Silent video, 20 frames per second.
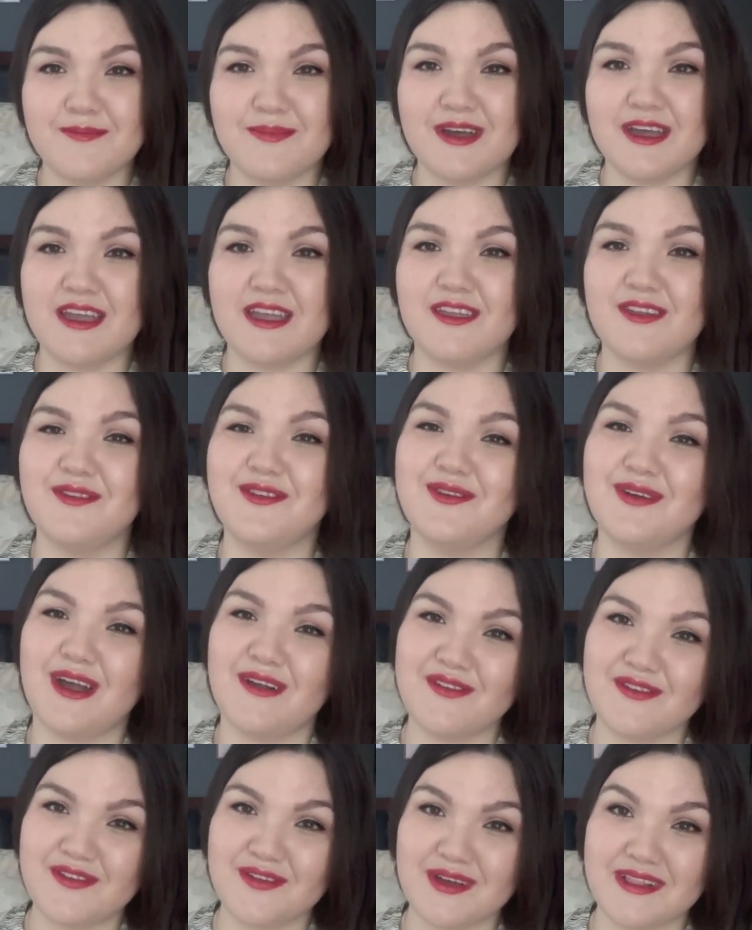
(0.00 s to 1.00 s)
but you do have
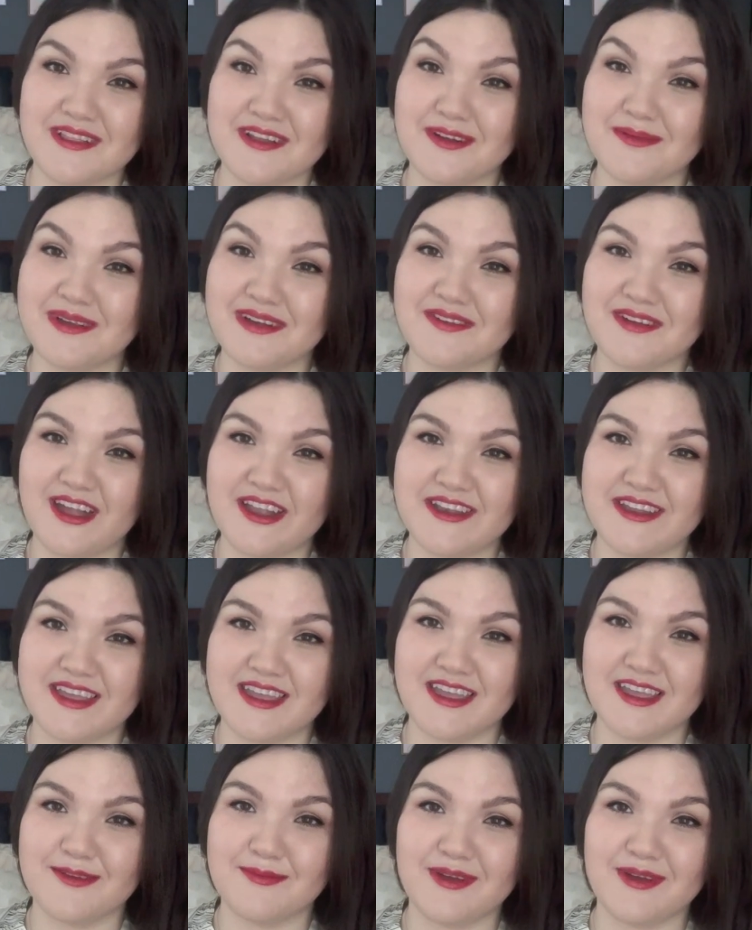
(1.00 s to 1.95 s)
to do a little bit of hunting.